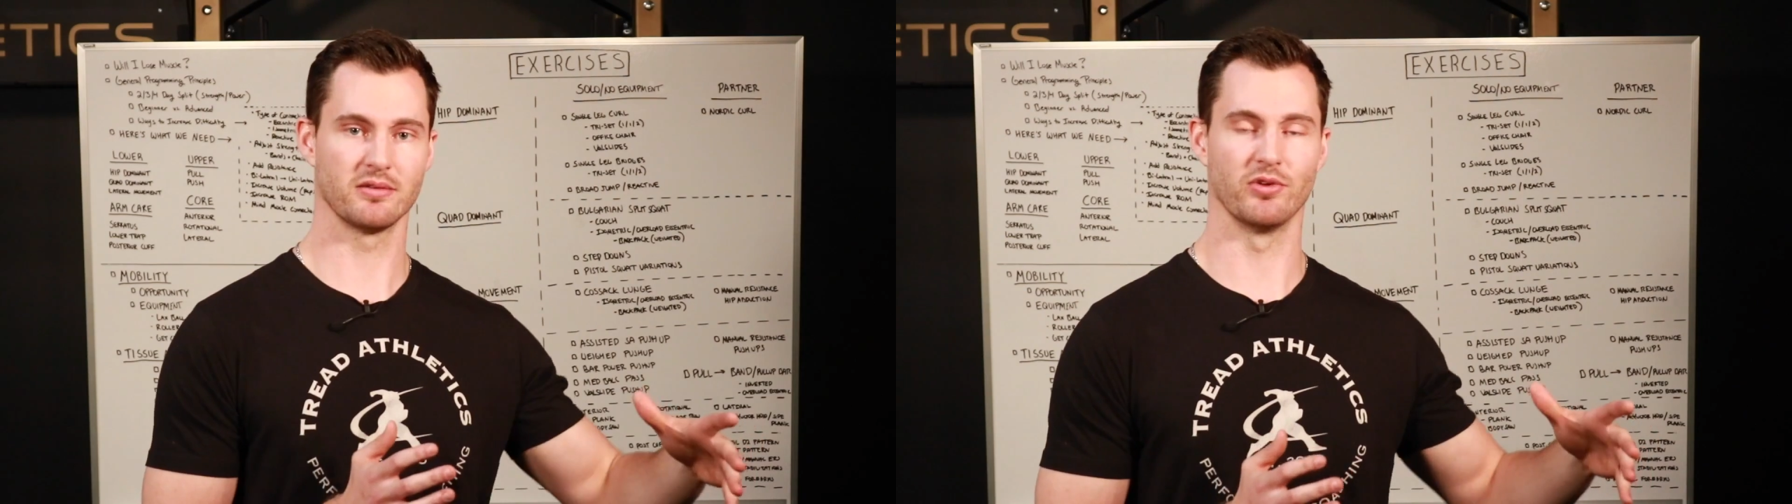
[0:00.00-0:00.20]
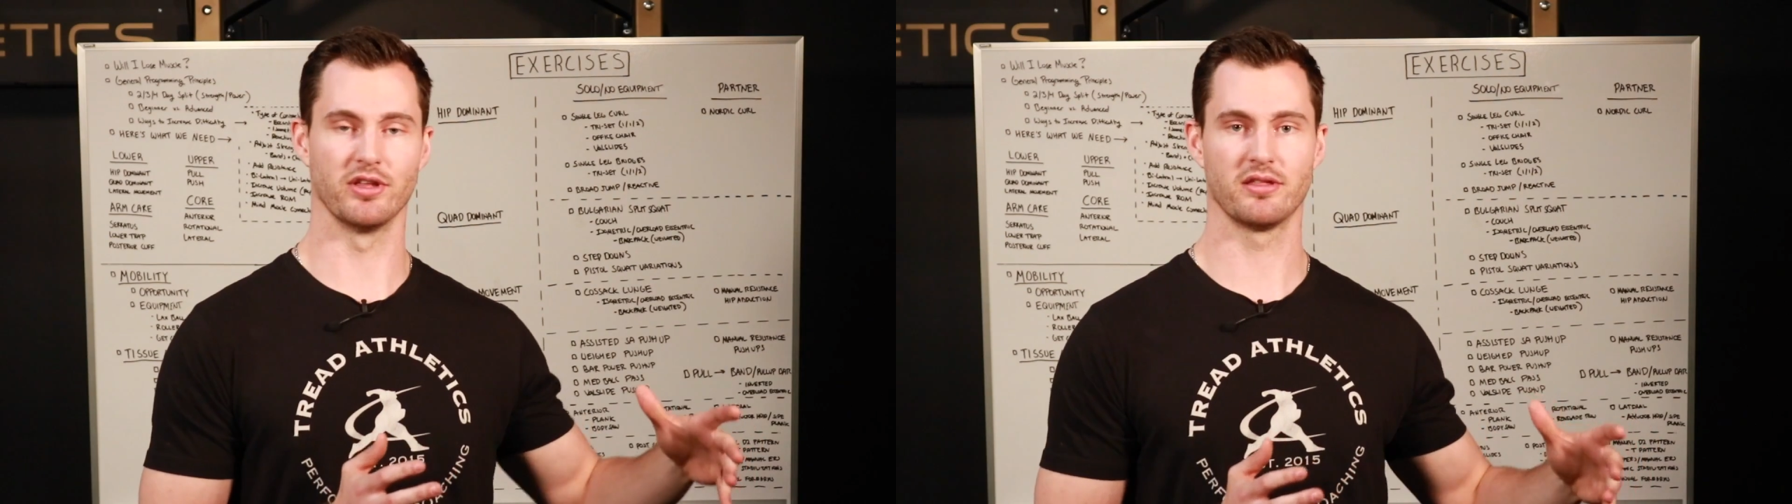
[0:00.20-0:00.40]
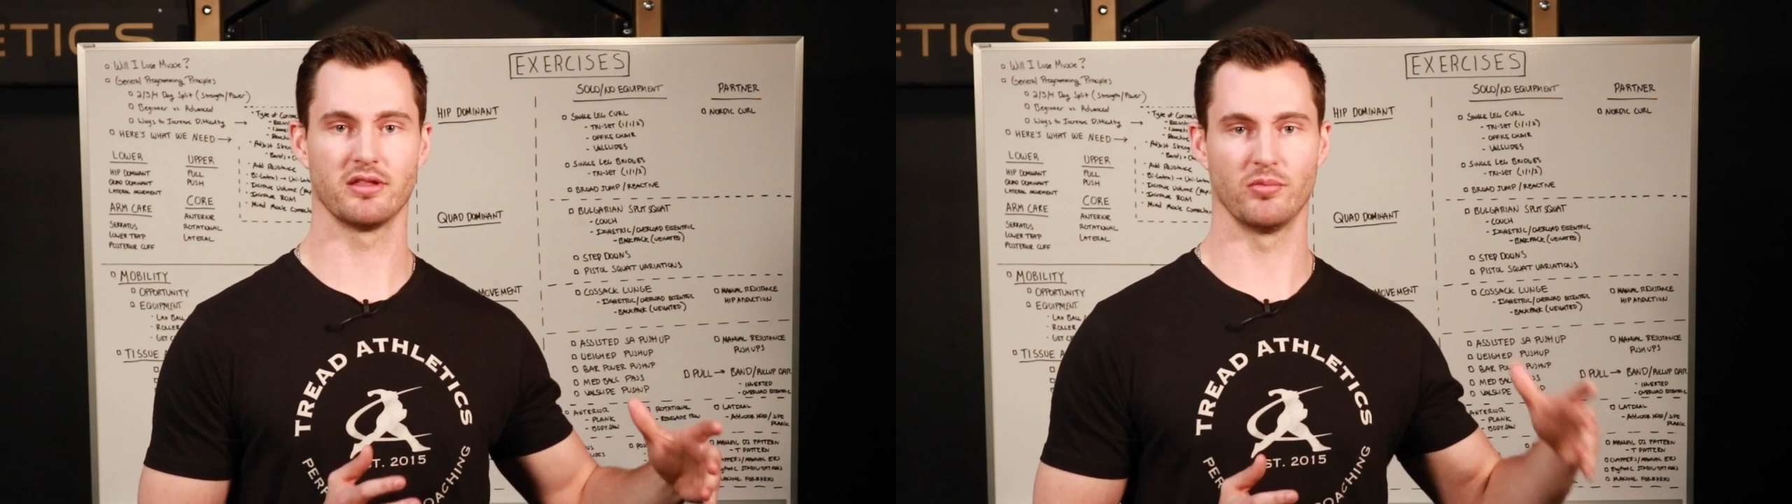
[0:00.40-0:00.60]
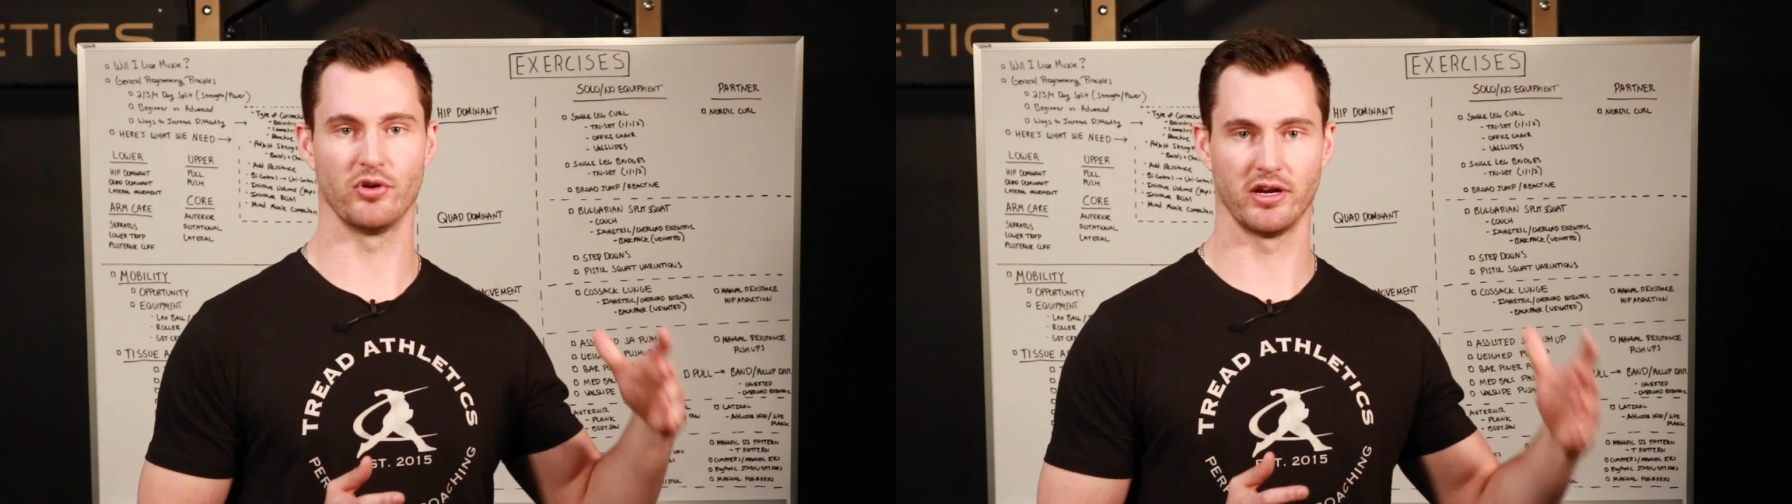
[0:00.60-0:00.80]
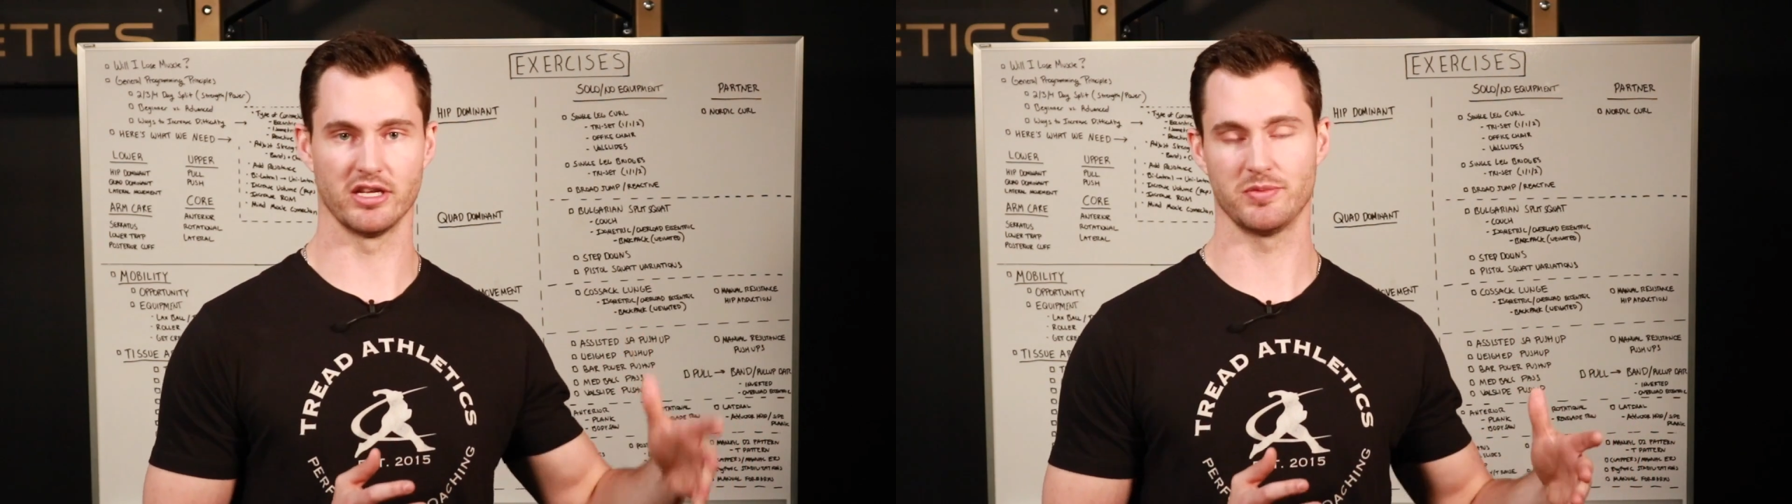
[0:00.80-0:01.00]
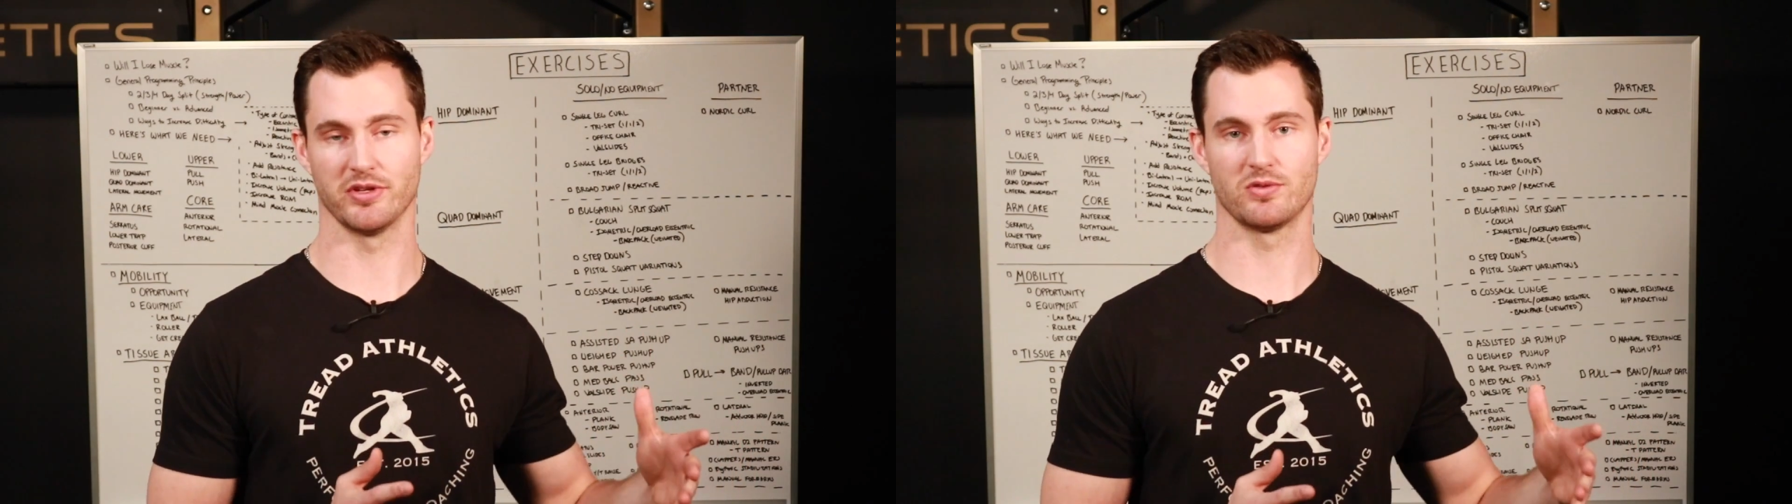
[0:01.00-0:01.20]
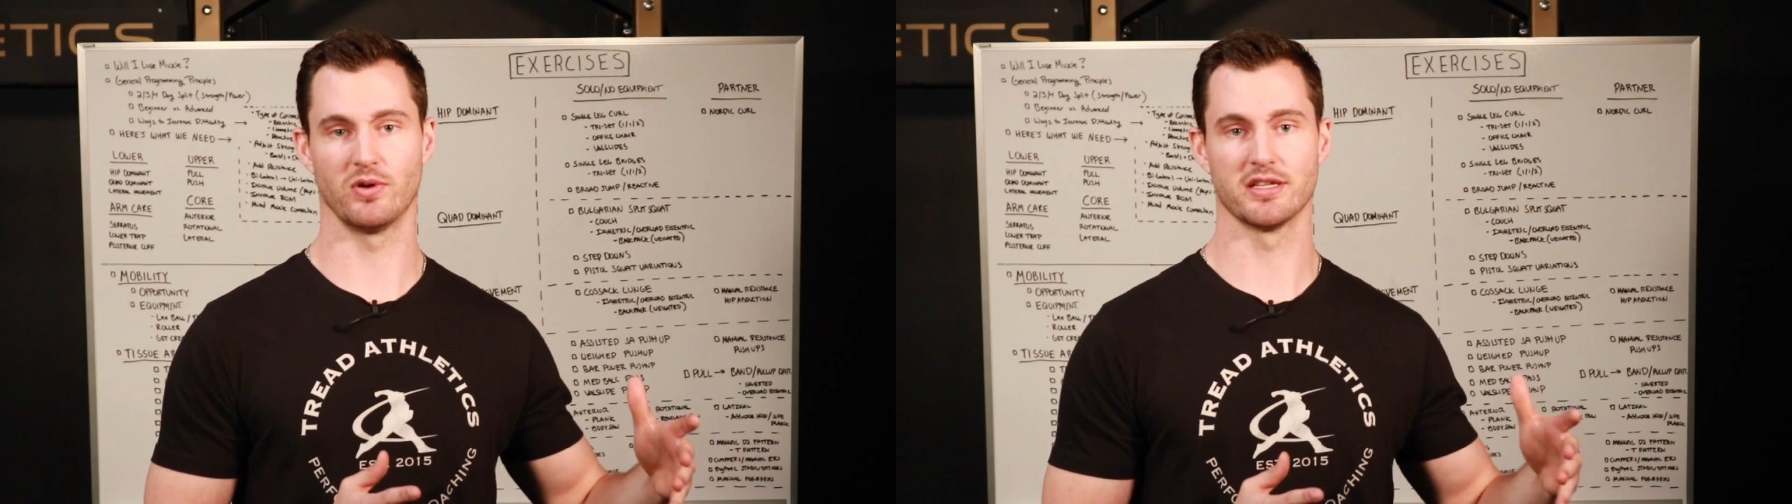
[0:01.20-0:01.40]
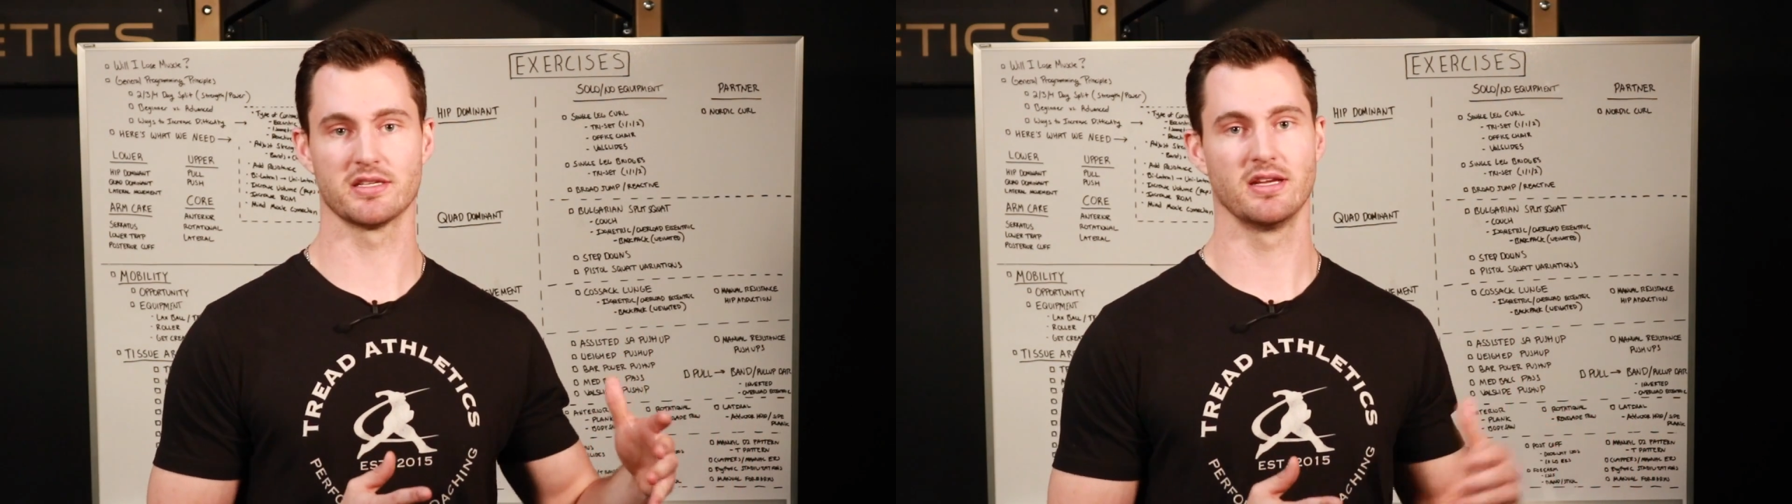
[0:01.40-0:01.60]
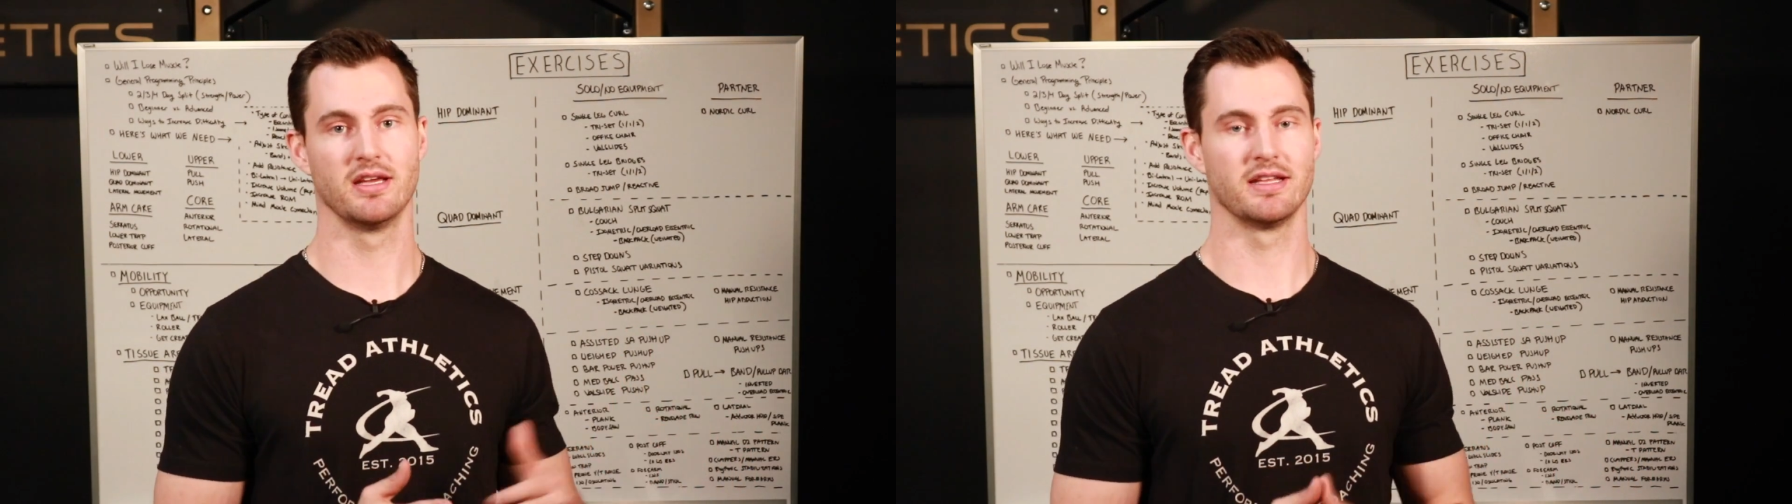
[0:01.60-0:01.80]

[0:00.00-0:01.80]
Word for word: with the Bulgarian split squats,